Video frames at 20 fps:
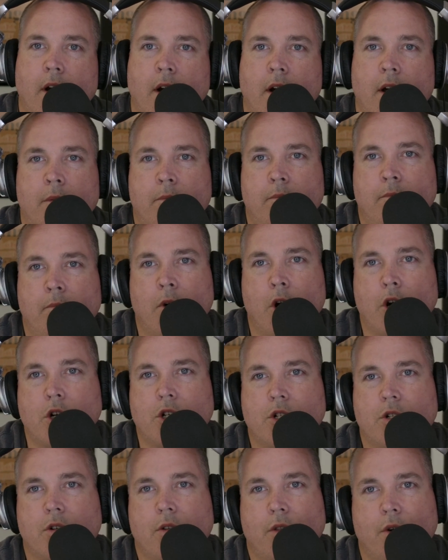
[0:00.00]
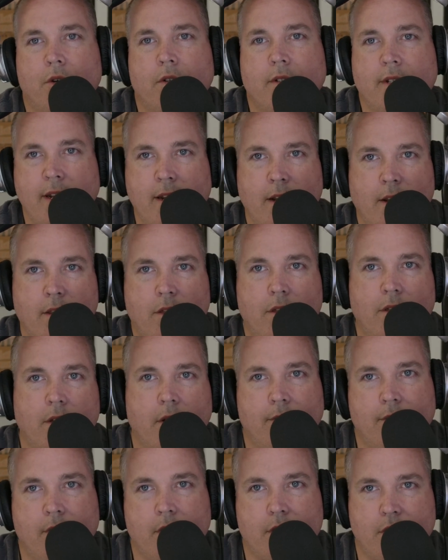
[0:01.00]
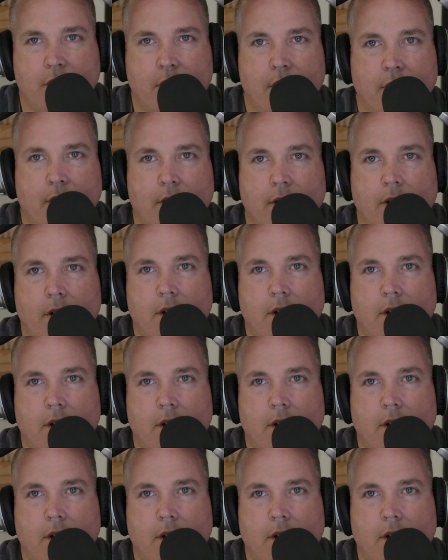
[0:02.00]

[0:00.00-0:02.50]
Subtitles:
on March 13th of this year.